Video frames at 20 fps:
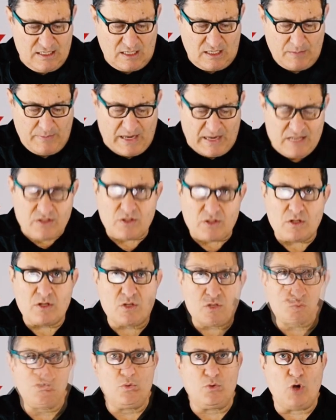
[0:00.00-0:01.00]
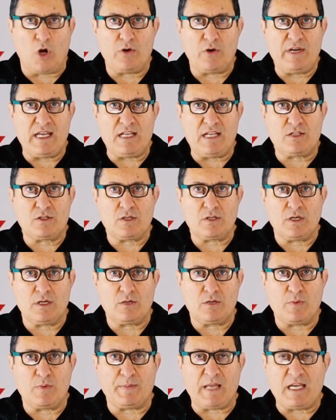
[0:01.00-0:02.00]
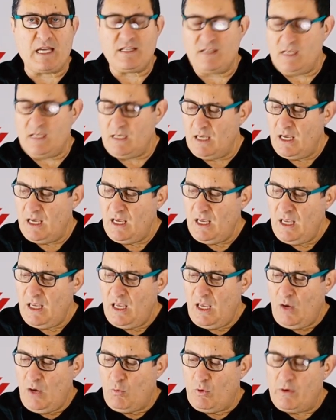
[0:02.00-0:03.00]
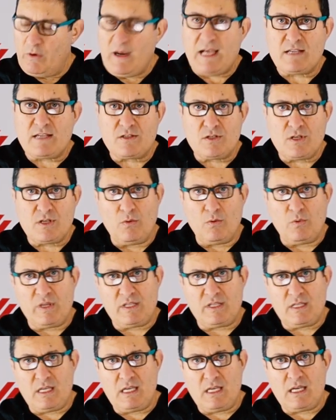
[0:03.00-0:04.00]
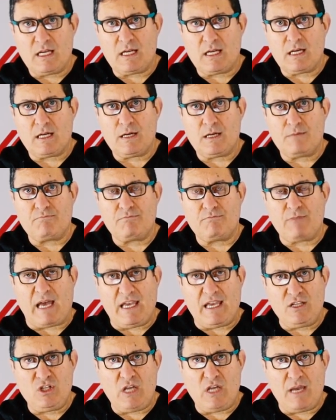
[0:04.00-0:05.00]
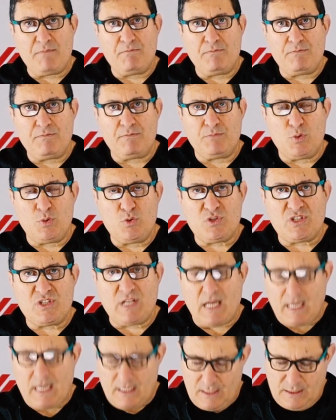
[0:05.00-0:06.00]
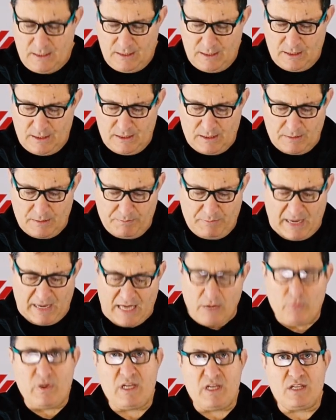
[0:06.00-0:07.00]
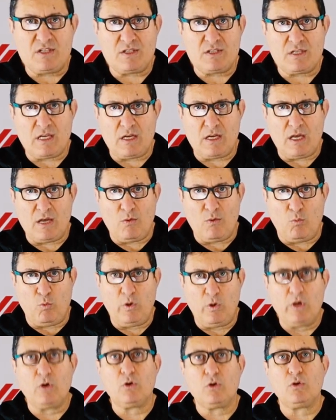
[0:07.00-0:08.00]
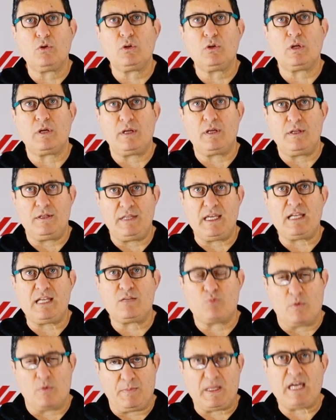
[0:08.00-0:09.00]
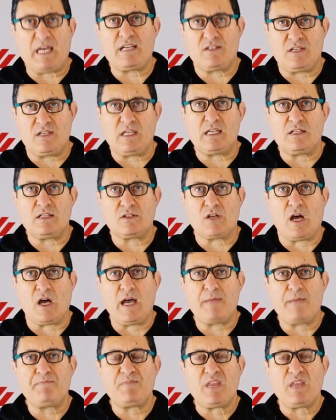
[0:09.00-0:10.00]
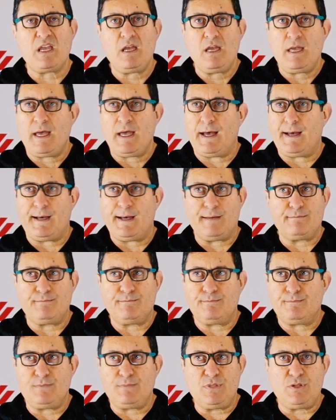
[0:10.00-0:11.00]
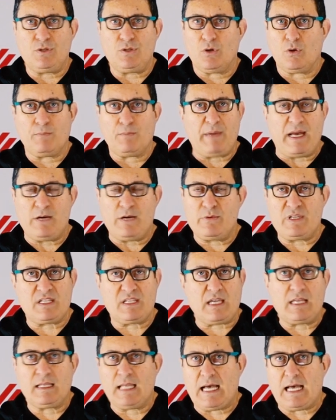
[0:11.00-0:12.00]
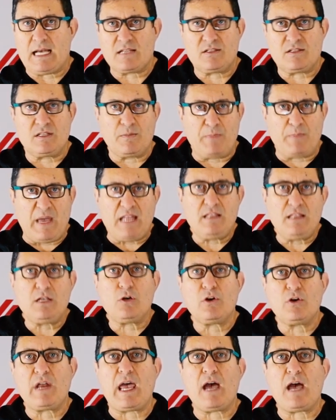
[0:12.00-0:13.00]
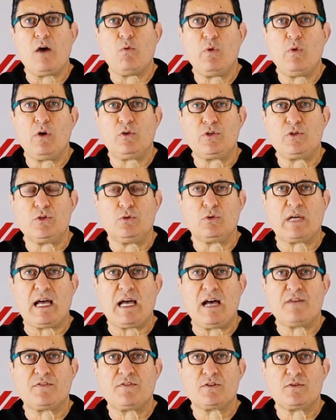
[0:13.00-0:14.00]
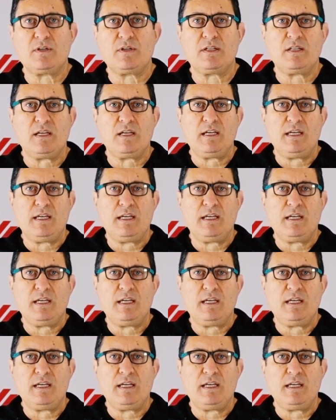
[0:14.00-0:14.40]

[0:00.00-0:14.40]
capacitors do not need replacing, whereas with the AGM booster, the batteries will need replacing in time. Your batteries can last, depending on how well you look after it,